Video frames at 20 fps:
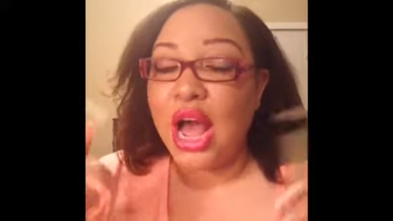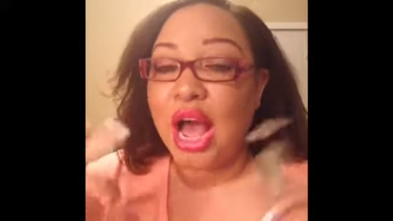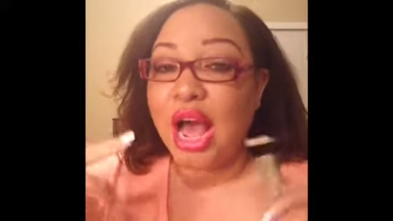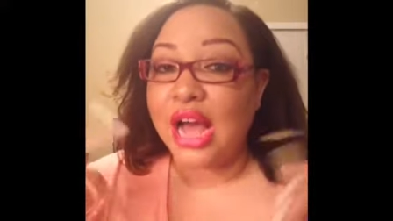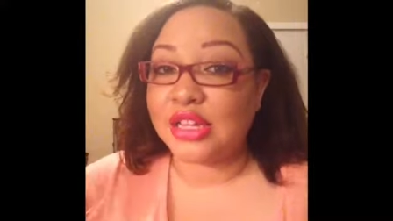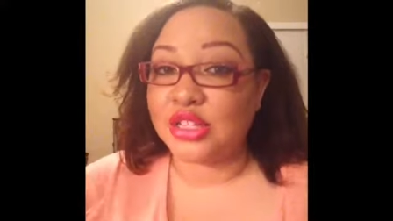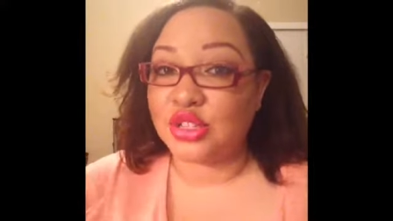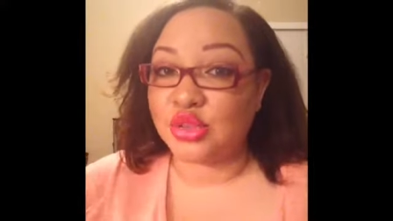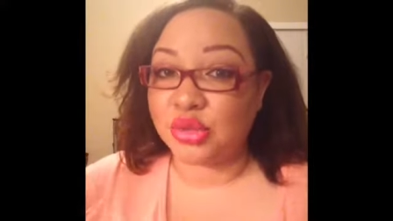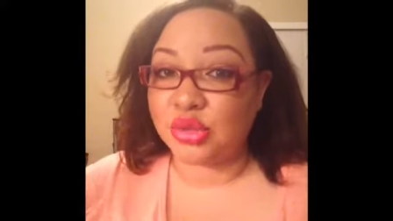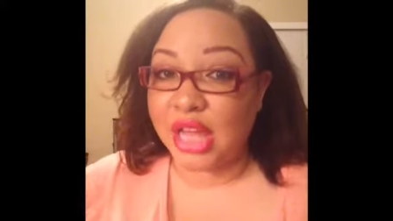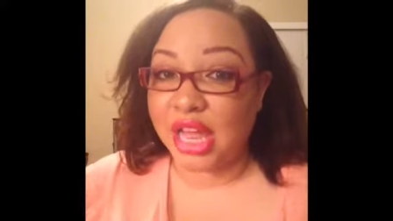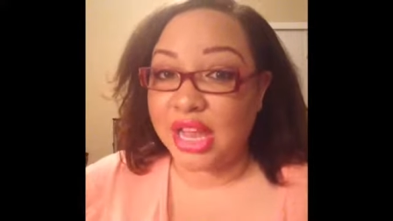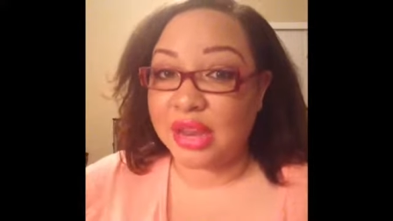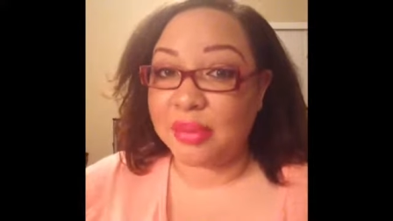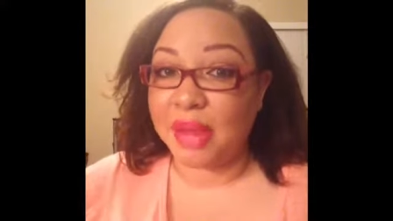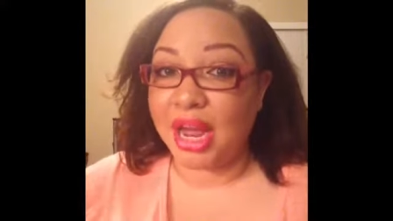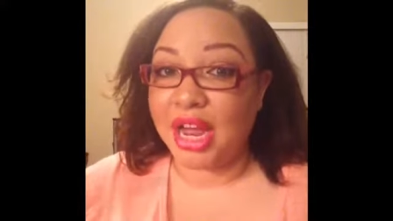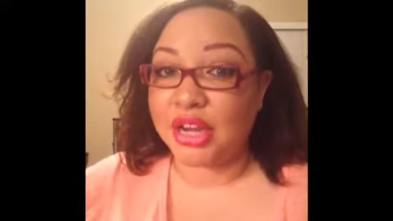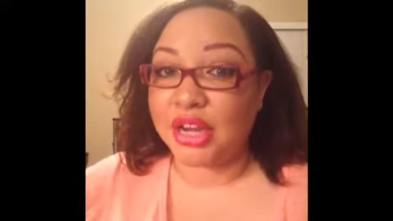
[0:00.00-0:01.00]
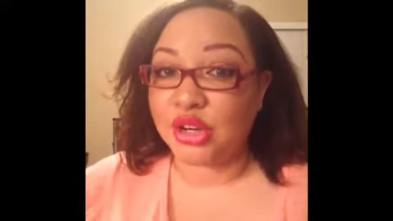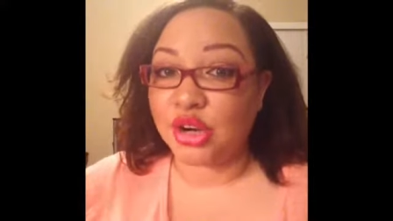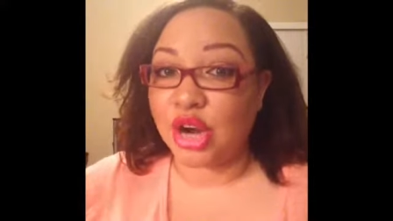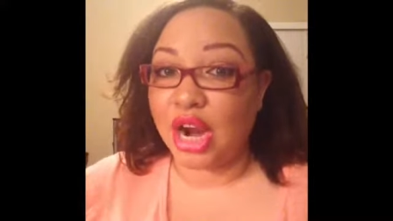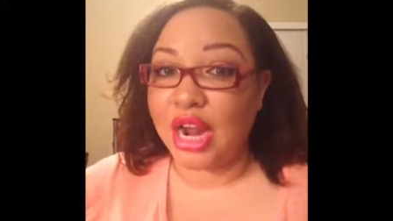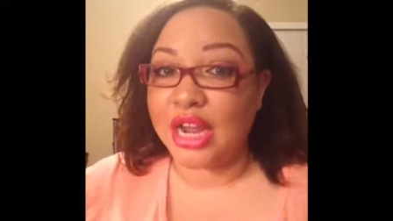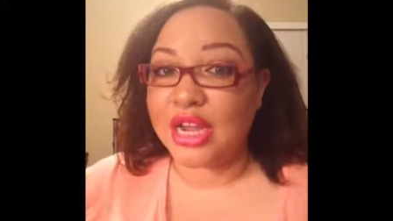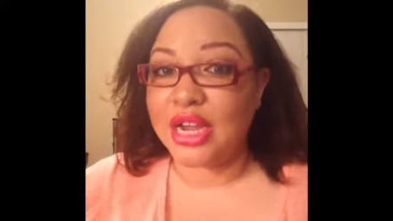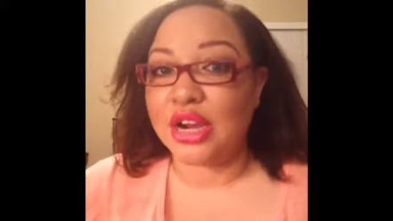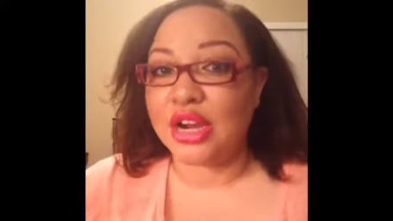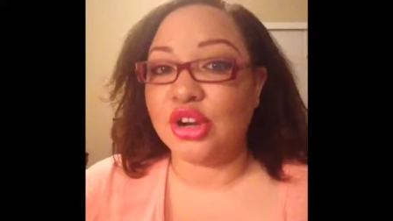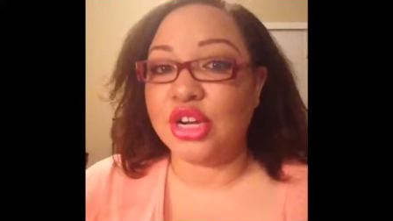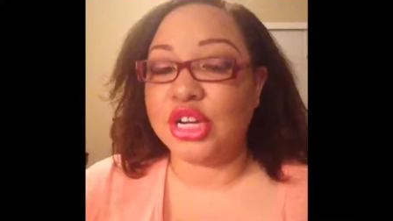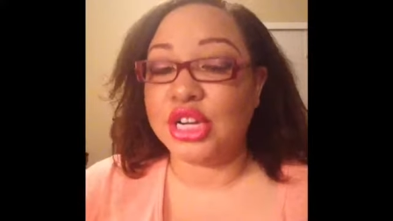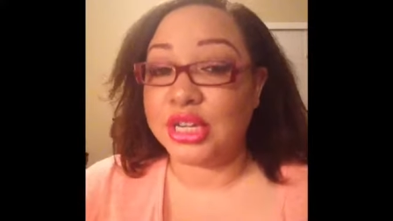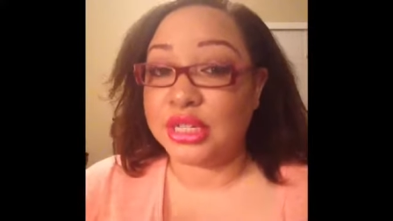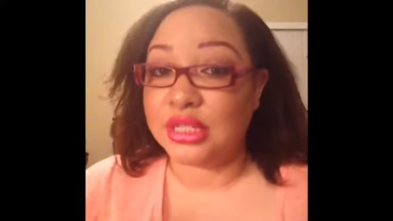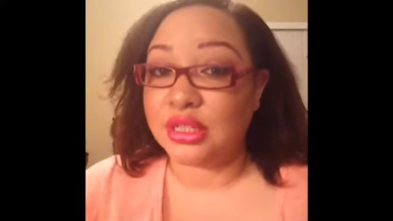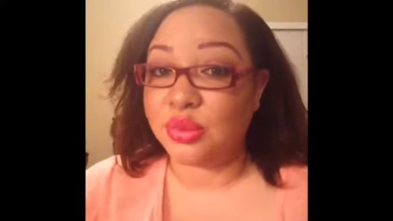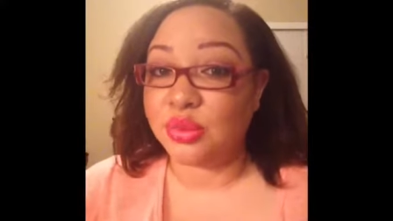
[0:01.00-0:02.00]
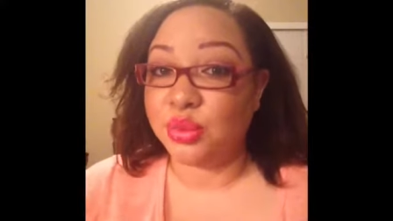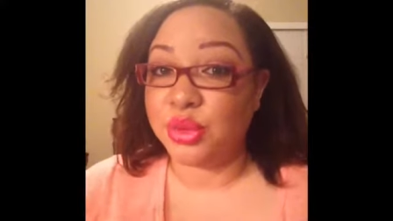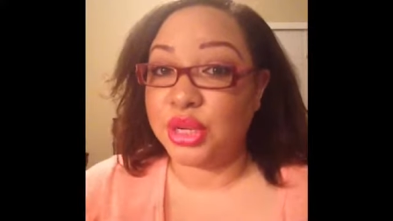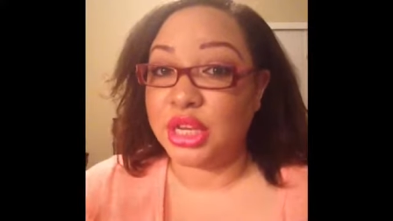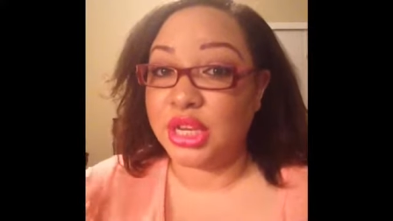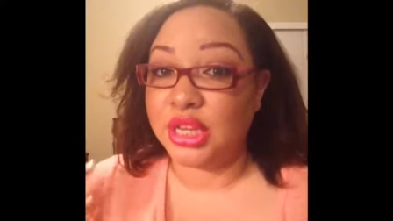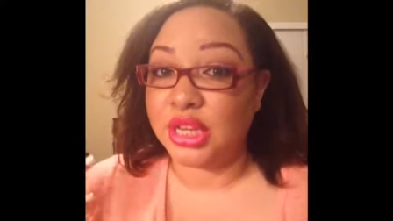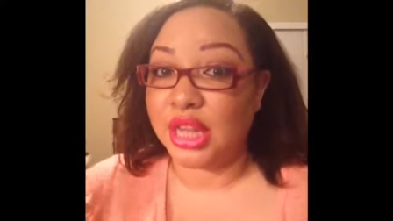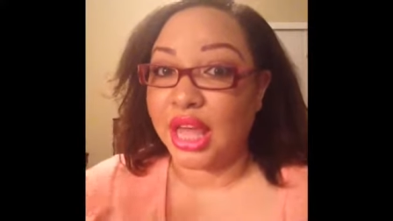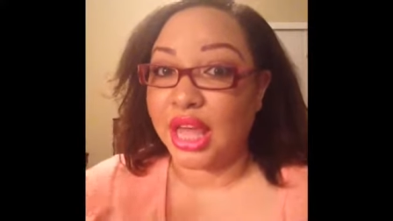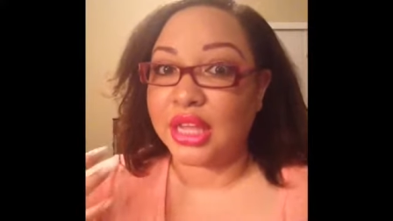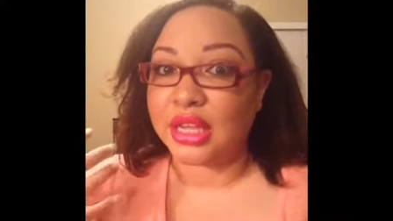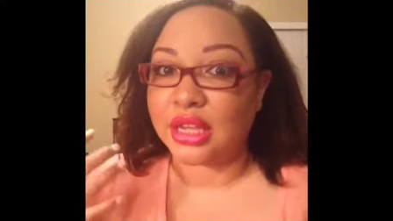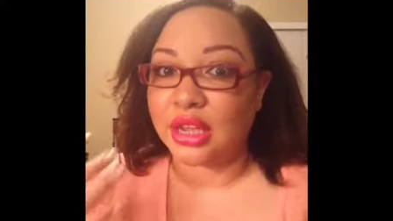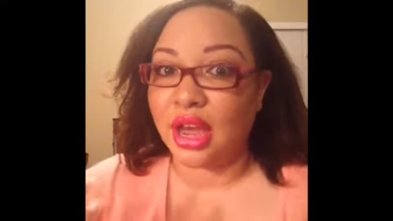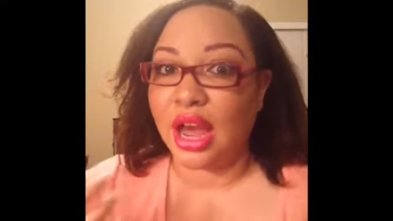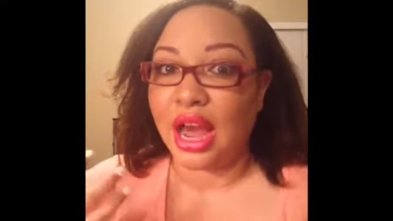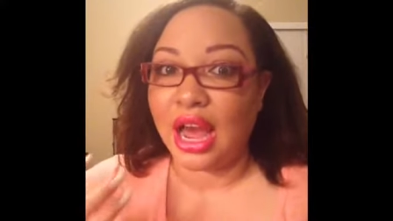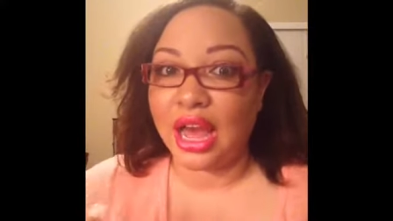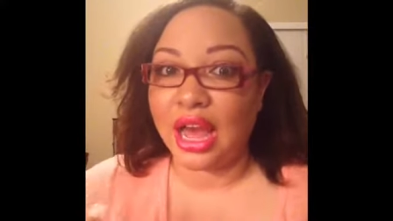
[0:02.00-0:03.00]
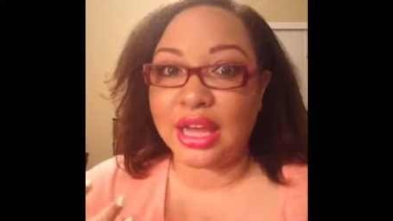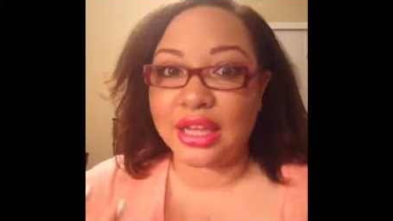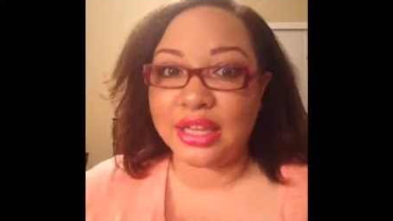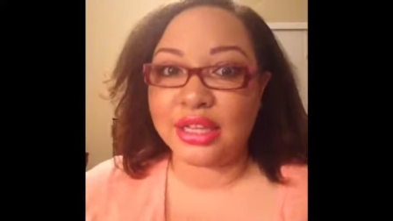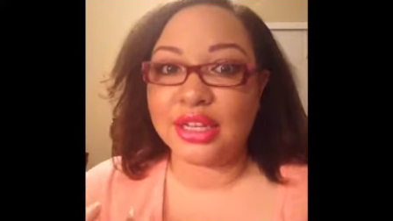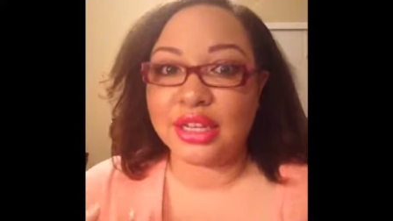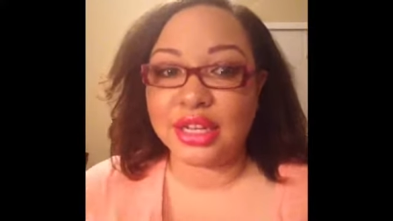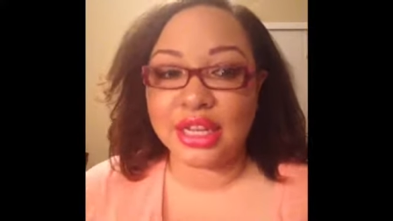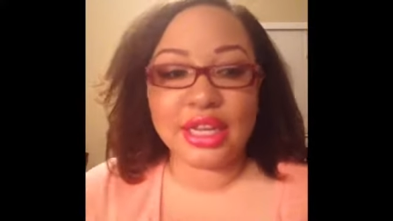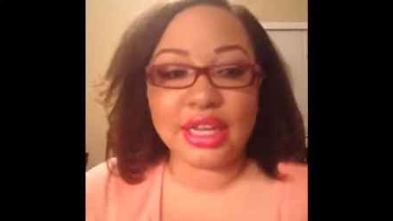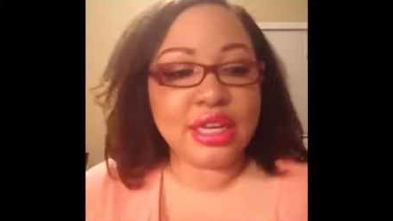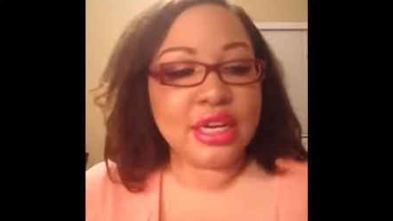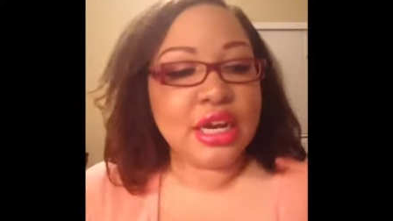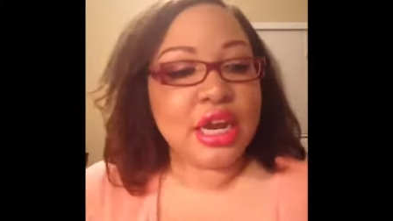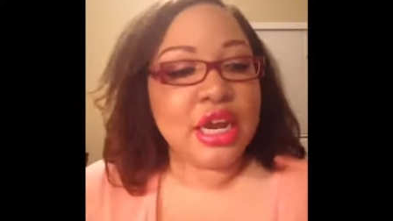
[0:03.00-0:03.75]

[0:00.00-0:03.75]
I do like my under eye area to be like high lit